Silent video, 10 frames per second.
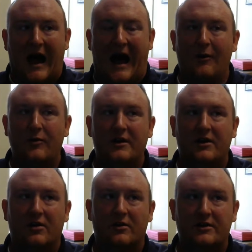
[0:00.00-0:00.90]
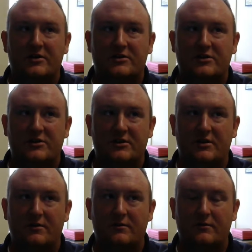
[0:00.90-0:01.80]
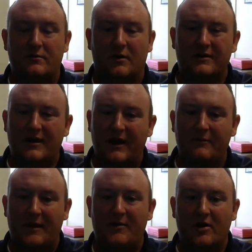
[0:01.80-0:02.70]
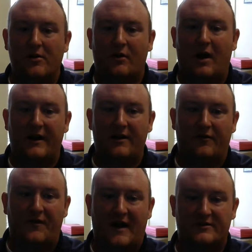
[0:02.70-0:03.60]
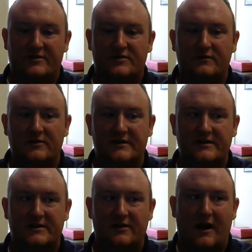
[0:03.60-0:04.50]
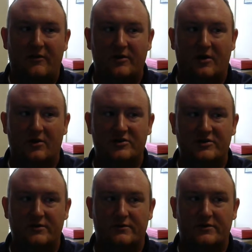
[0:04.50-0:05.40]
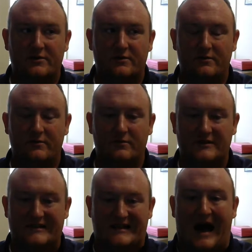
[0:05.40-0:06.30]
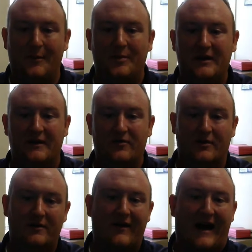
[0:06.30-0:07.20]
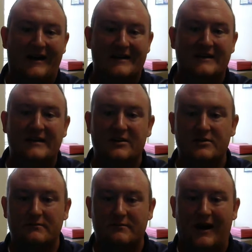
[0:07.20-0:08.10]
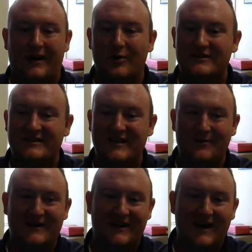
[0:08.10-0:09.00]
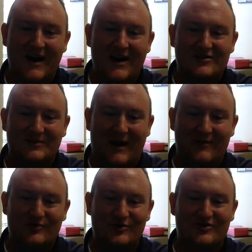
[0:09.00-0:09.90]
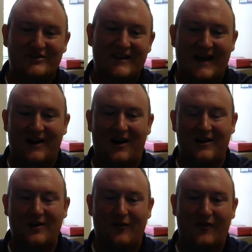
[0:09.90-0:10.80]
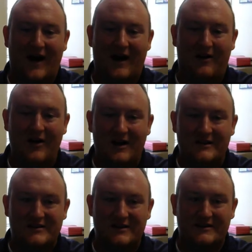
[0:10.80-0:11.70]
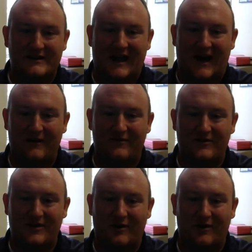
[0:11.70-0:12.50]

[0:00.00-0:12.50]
I would encourage you, unlike maybe other audio files that you've listened to, I would encourage you to stop and give your undivided attention. I know it's tempting. sometimes when you see that audio file to kind of,